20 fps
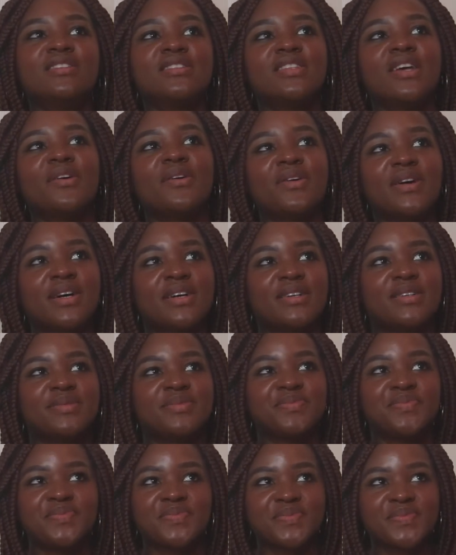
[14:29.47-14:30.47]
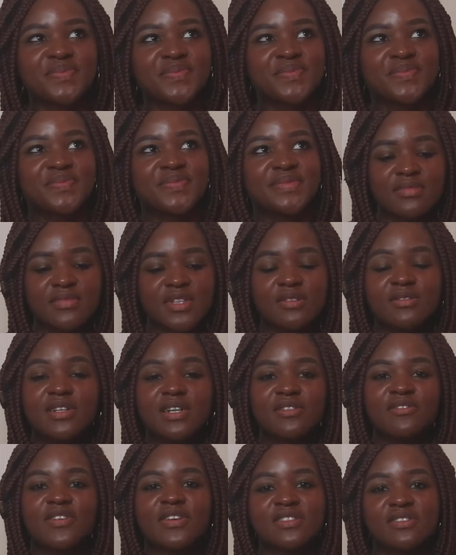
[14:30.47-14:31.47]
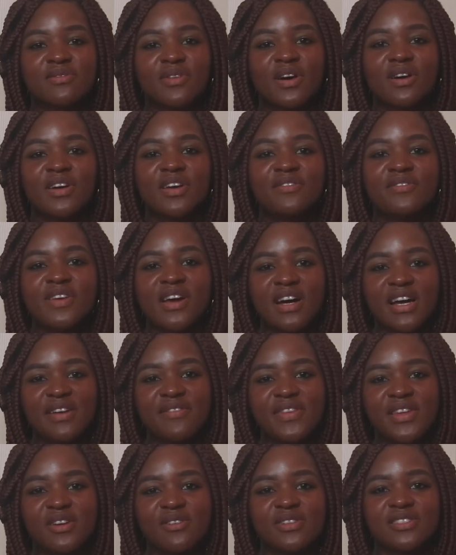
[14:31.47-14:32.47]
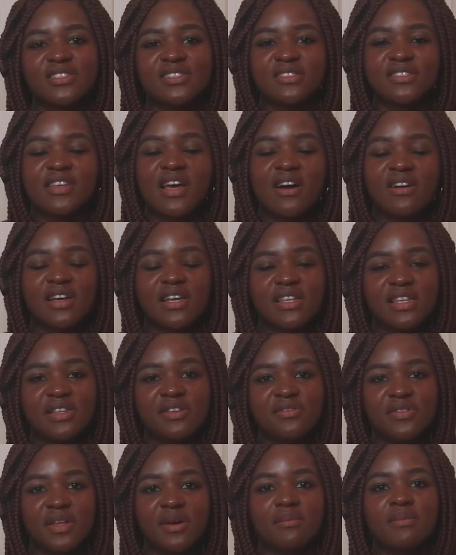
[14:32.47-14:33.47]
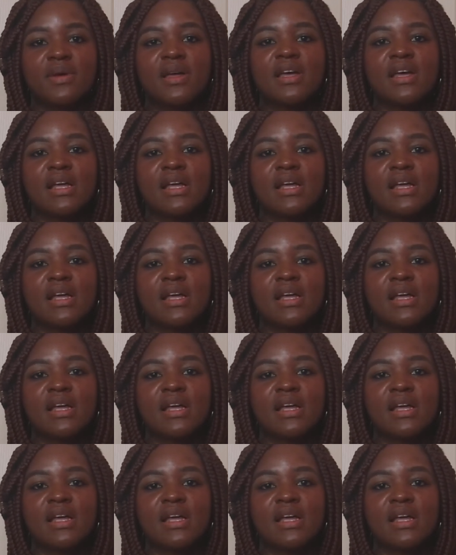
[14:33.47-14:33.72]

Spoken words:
So well, first of all, if y'all have any questions, y'all can leave them